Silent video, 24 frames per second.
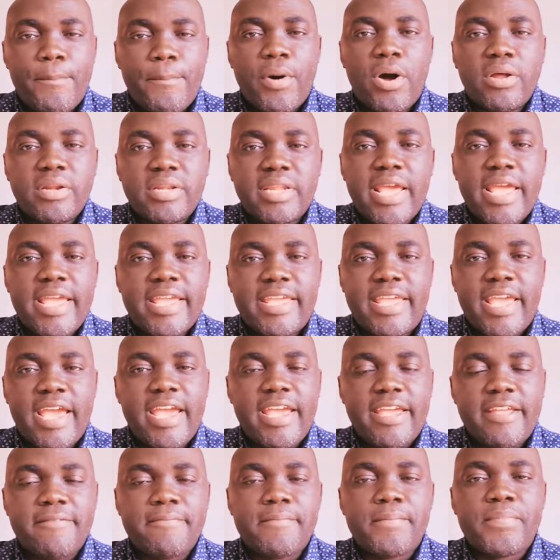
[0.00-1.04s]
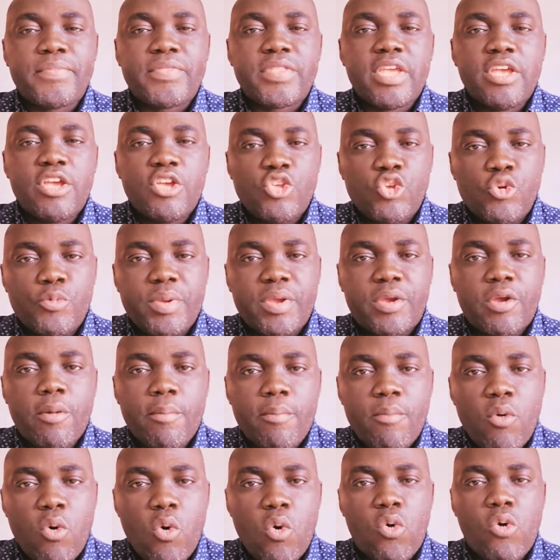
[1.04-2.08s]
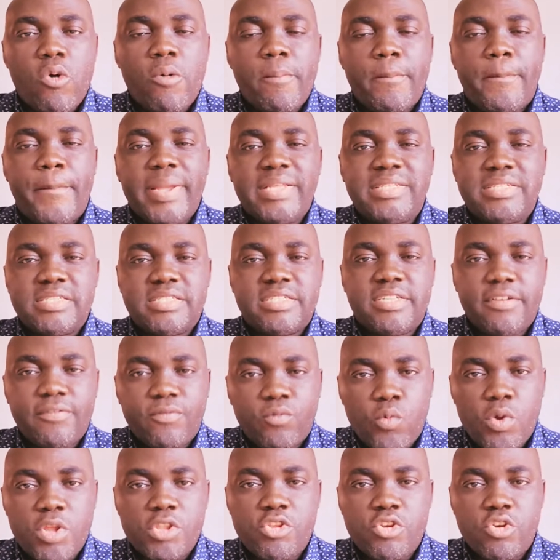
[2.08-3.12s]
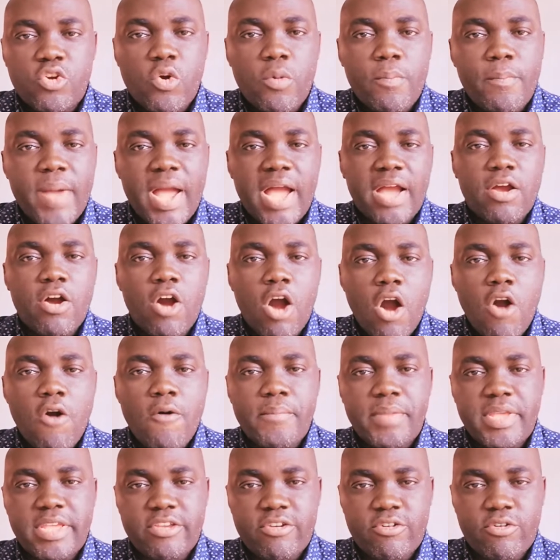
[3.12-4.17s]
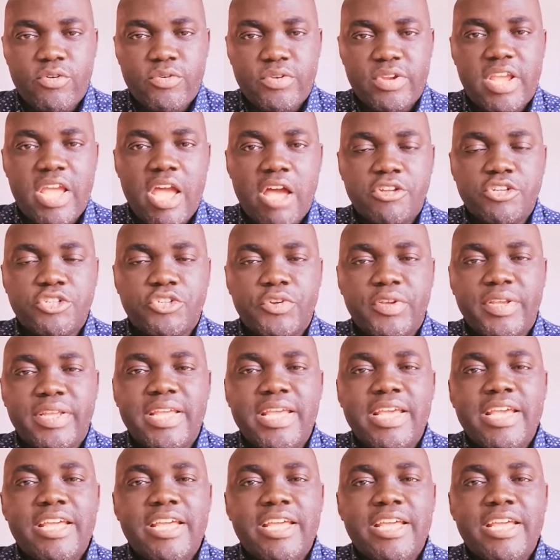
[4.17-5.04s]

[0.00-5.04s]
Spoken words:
but again, you become more competitive when you go back home in your own country.